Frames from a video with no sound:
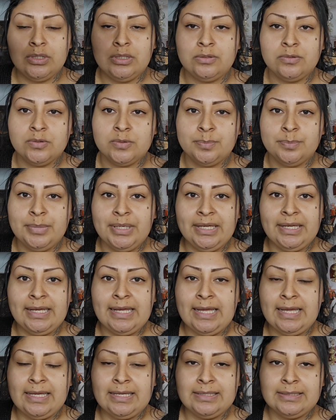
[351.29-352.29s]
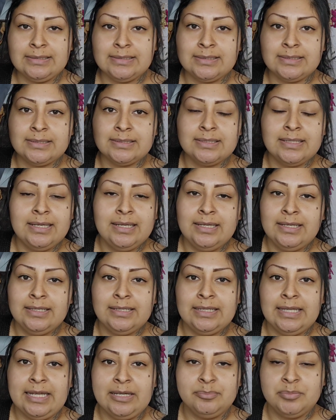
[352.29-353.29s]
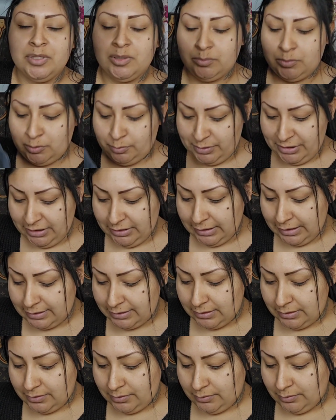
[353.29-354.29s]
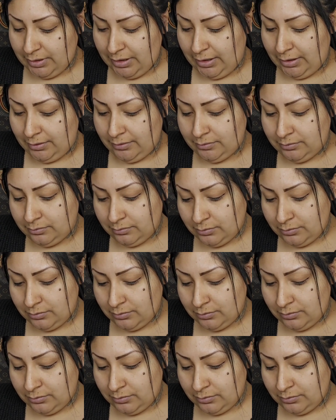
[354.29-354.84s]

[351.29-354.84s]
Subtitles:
those big ass, like bumblebee glasses, okay?